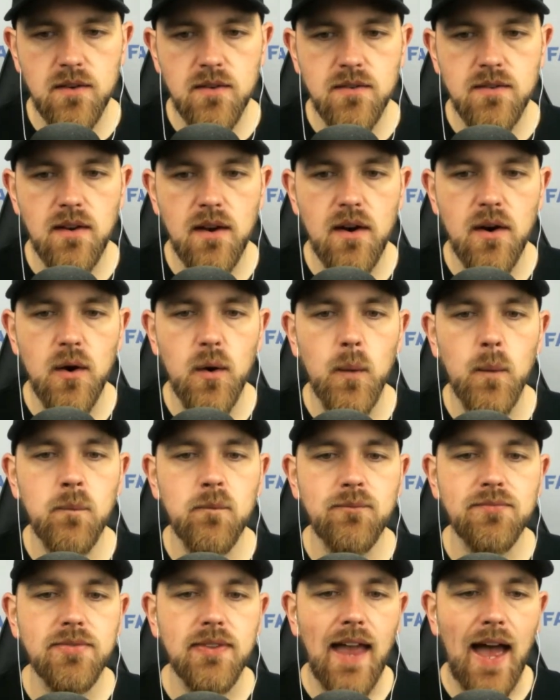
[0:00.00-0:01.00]
So
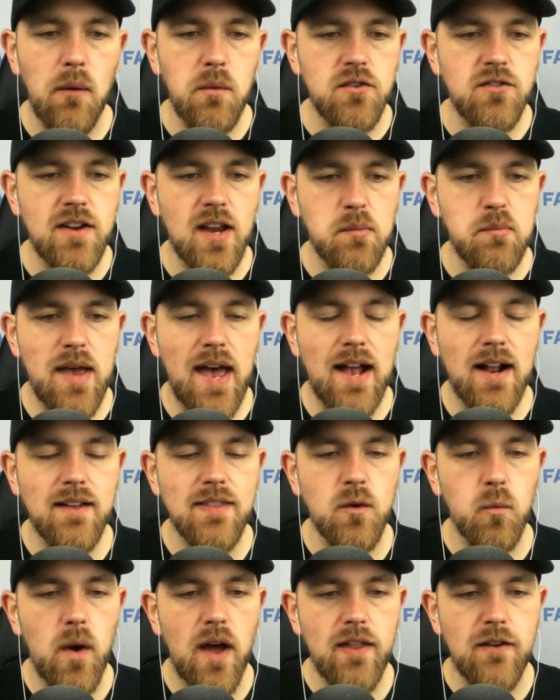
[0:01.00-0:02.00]
I would check back on
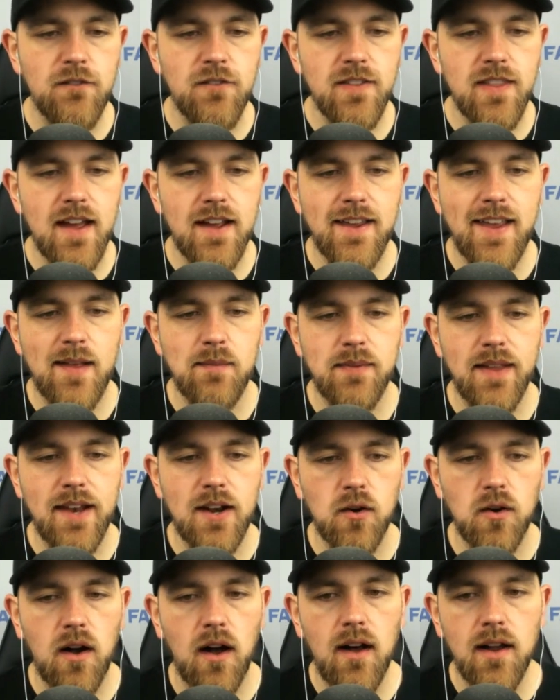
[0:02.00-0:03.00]
the weather for that game
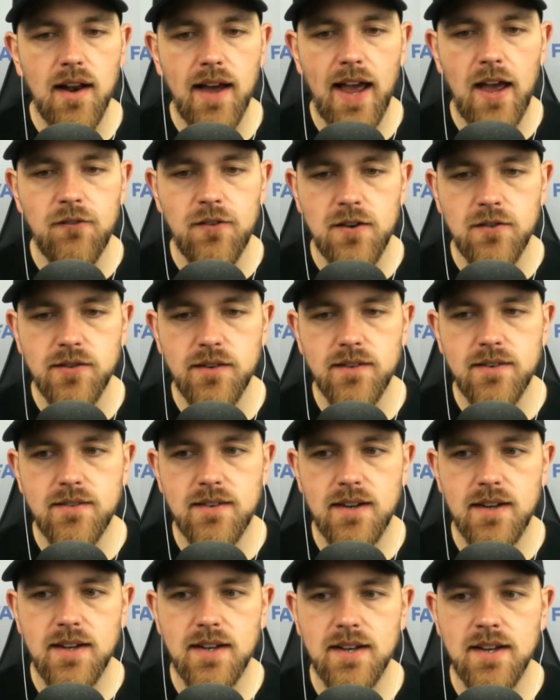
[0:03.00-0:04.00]
later on. I have interest
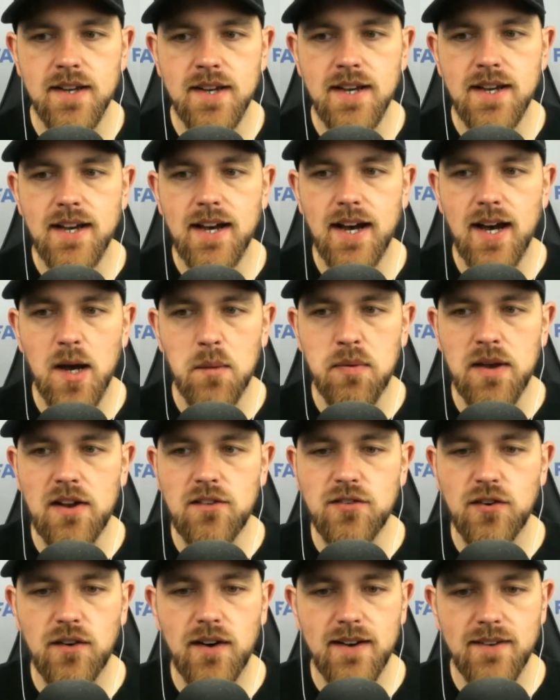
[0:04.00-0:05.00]
in a uh,
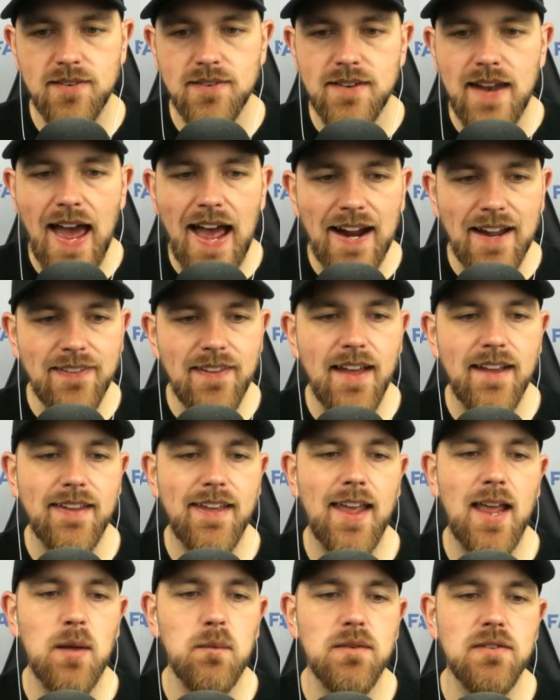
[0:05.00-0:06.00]
pitcher and a stack in that
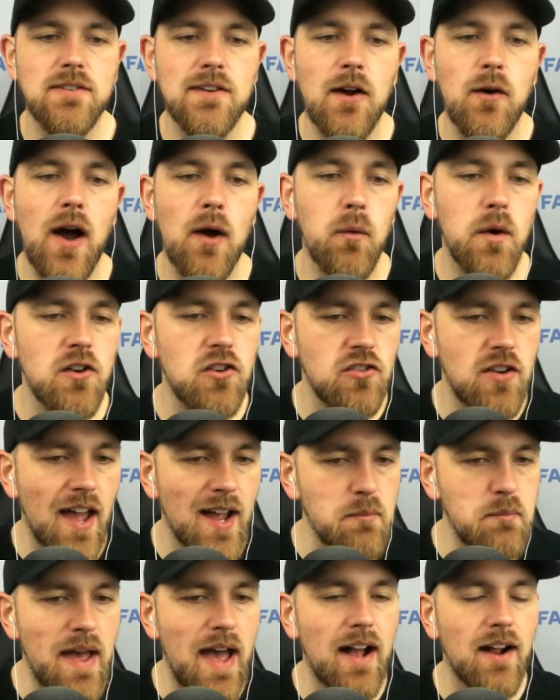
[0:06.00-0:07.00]
game. So I would
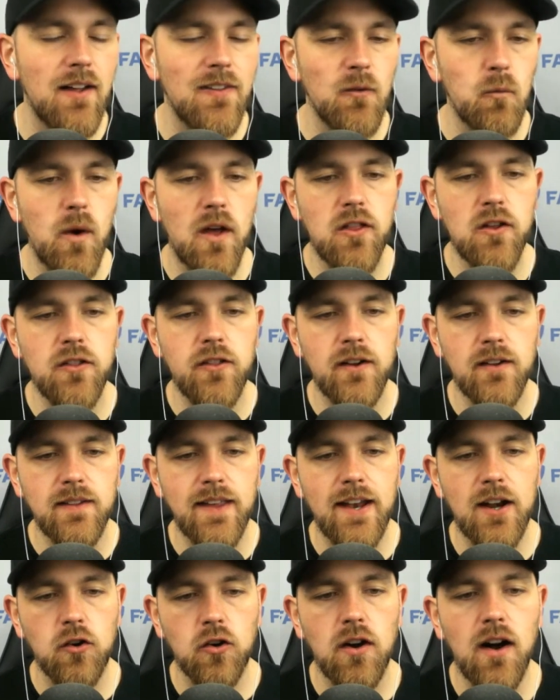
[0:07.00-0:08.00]
check back on the weather there
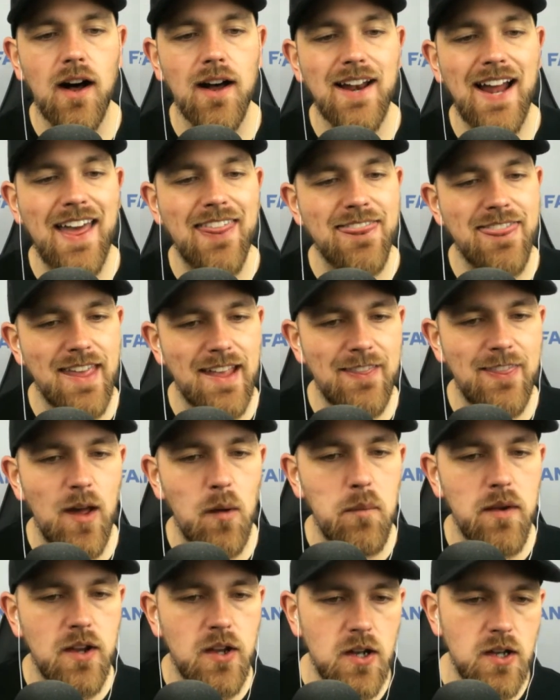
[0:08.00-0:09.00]
later on. I think they'll
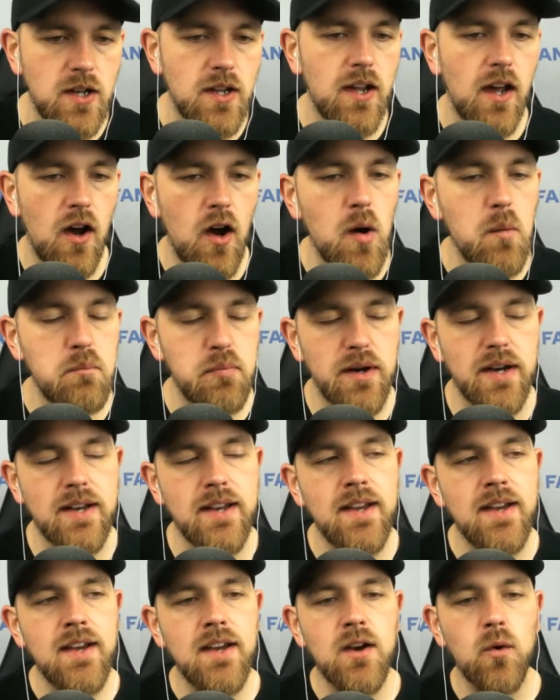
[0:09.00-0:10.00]
be good to go, but
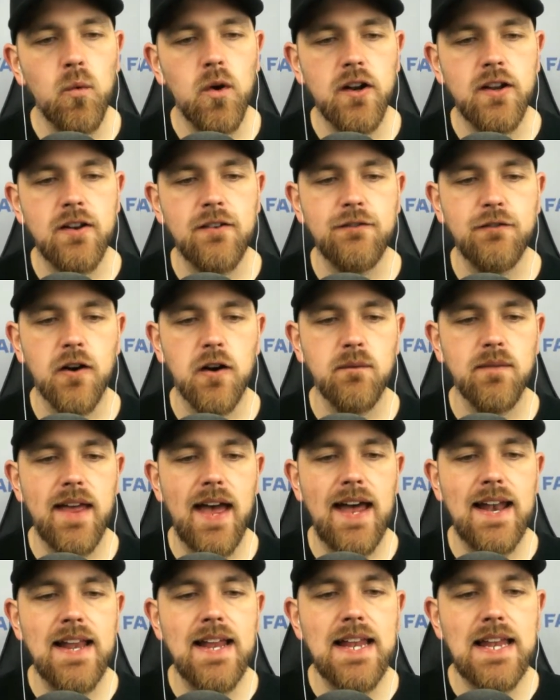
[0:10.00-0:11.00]
would confirm
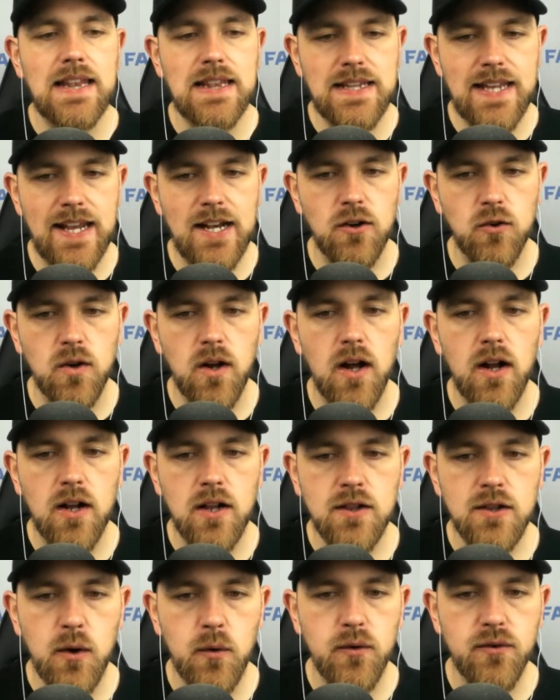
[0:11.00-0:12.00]
that later on
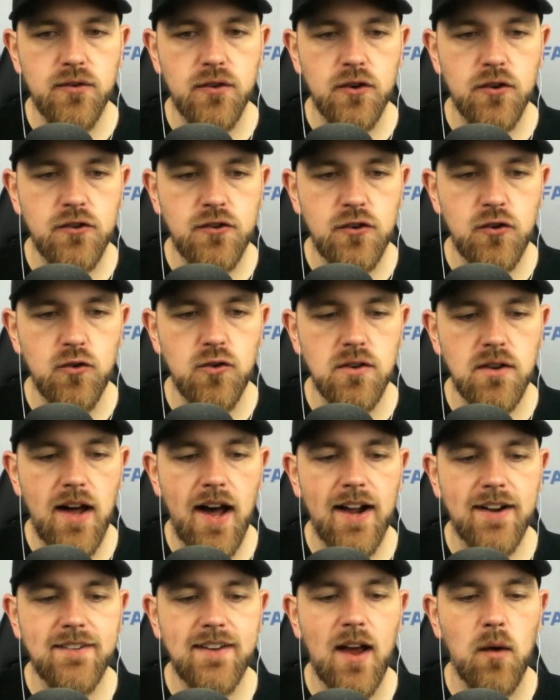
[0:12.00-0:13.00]
closer to
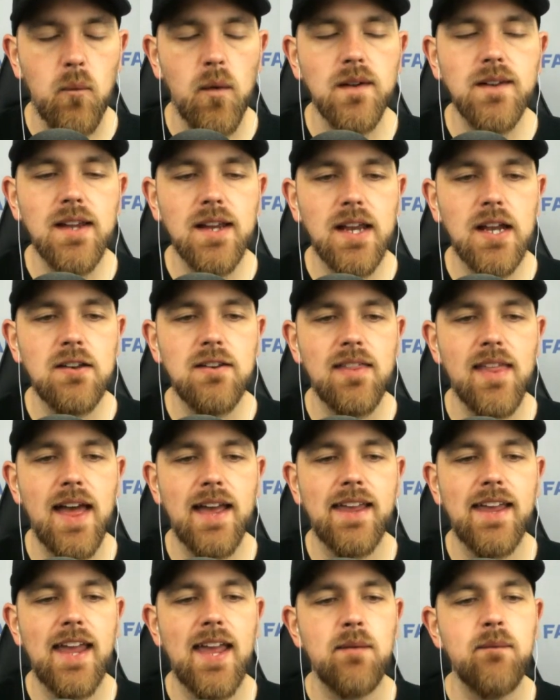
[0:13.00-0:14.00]
lock time. We'll dig into
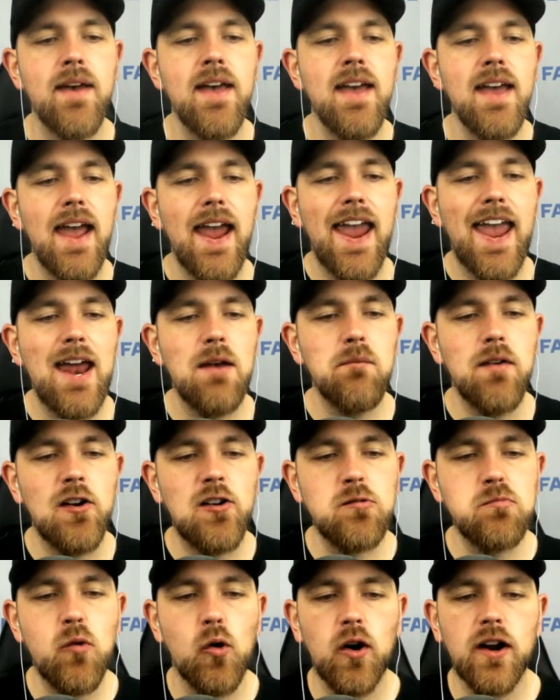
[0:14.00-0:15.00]
that game and
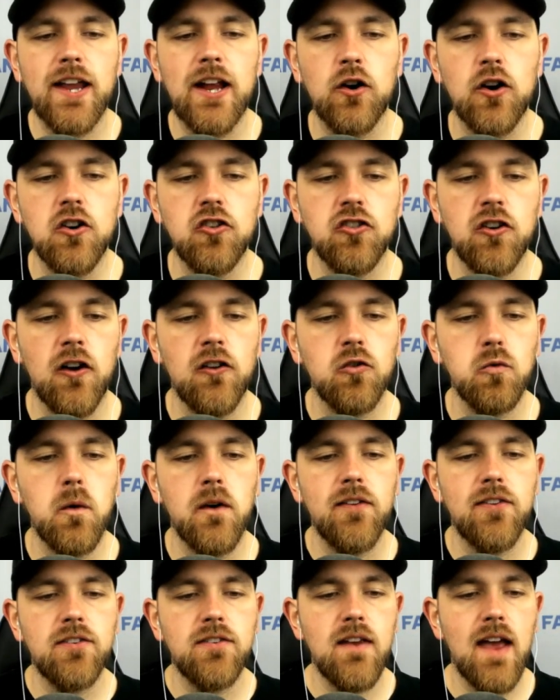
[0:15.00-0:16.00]
much more here in just
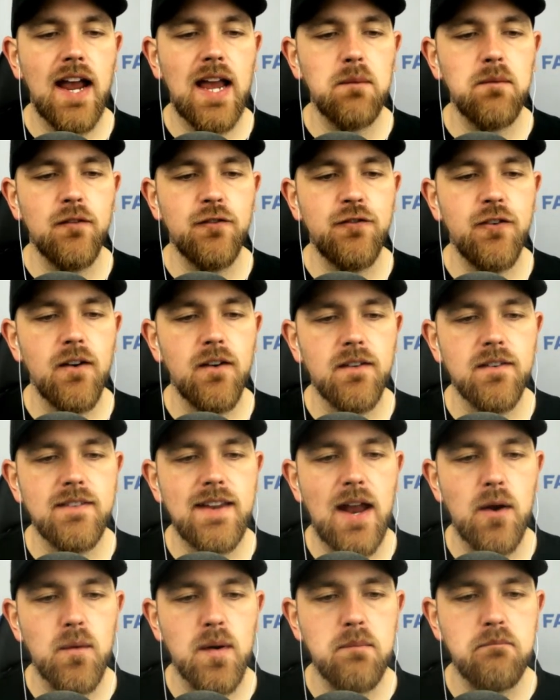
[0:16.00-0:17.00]
one second. But first,
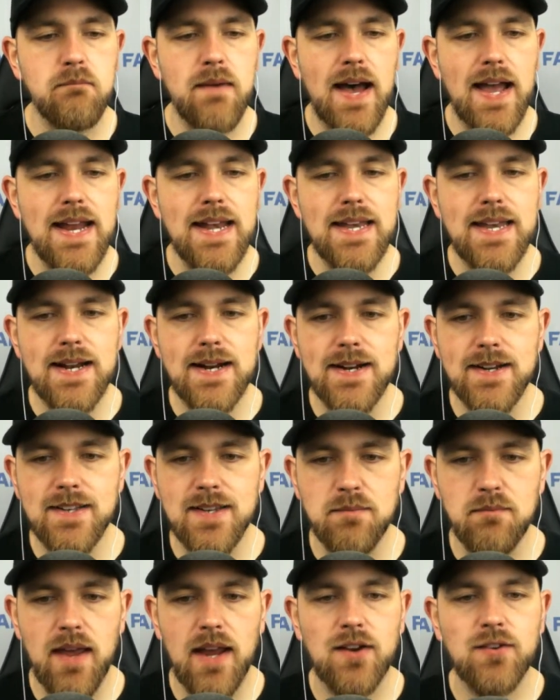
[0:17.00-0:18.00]
a reminder
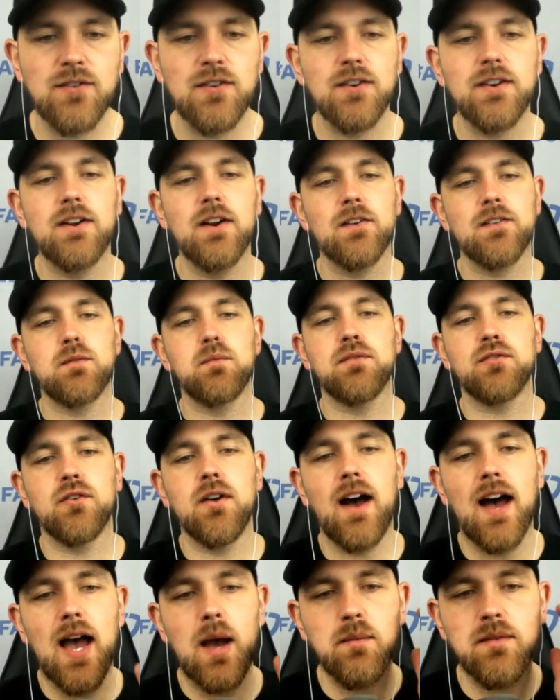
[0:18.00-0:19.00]
to make sure you're
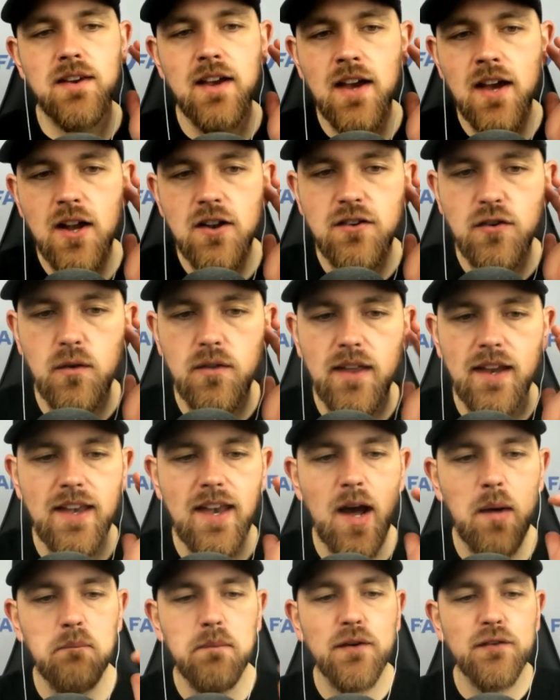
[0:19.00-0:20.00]
subscribed to the
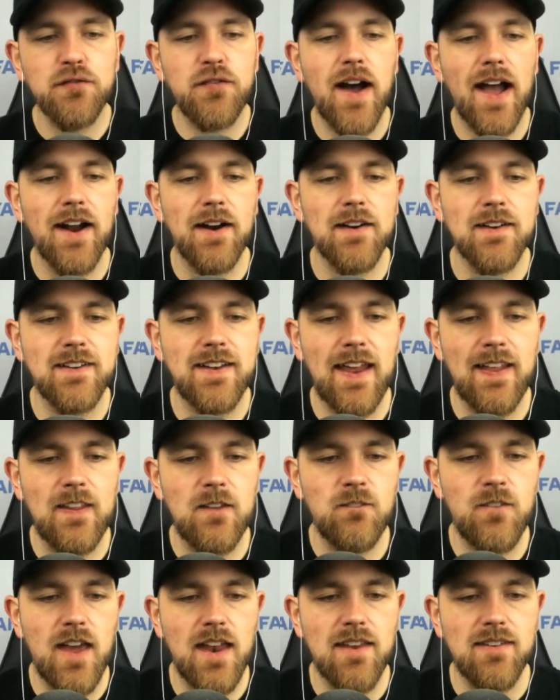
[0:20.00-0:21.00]
Number Fire Daily
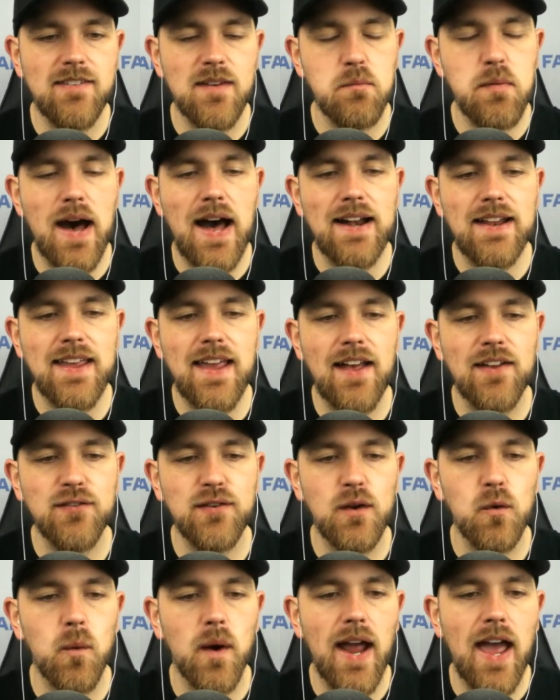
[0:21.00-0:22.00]
Fantasy Podcast
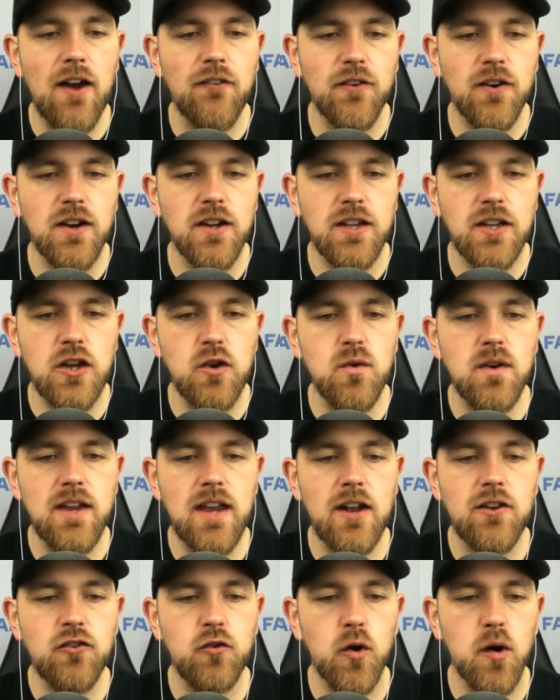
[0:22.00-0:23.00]
feed wherever you
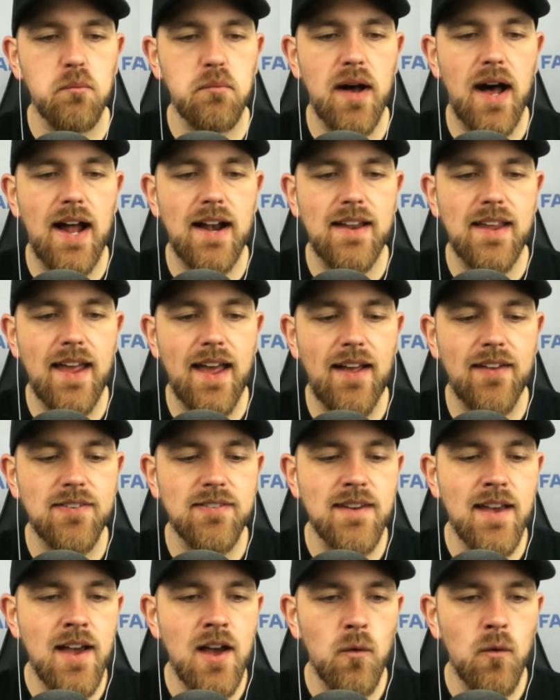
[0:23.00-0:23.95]
get your podcasts.